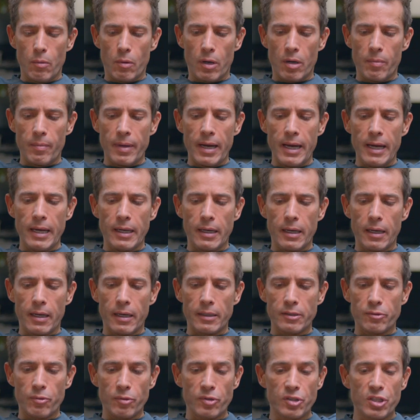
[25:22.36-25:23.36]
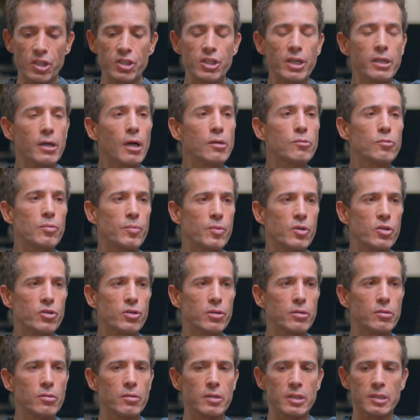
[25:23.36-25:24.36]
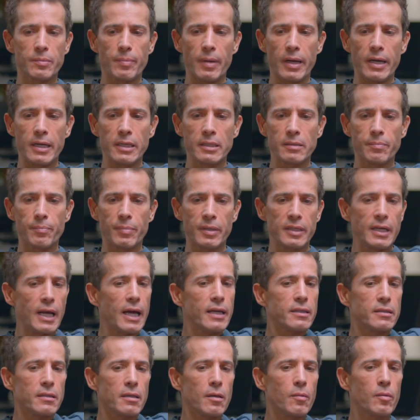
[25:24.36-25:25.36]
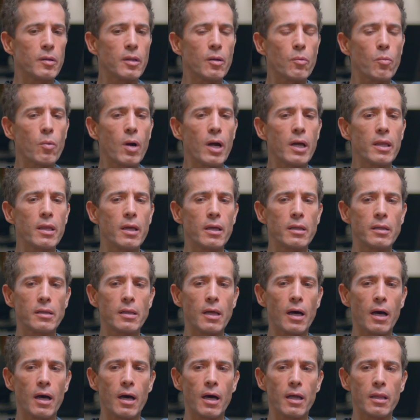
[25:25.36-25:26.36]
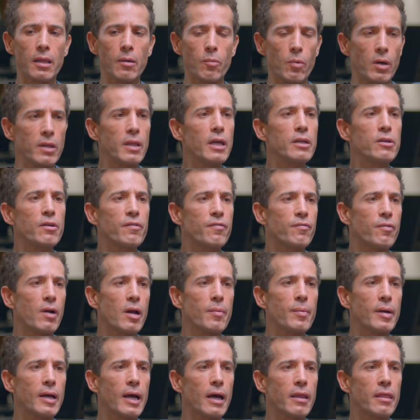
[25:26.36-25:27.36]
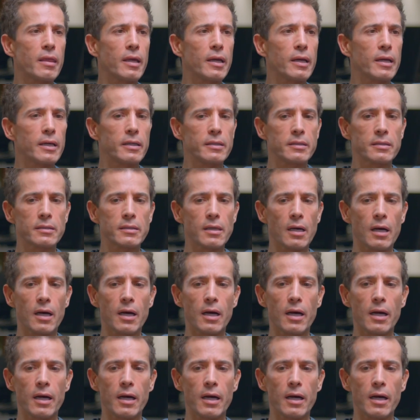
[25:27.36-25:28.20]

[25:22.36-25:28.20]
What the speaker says: They want to make a strategic contribution to the space. But yes, the way that you're framing, I think it's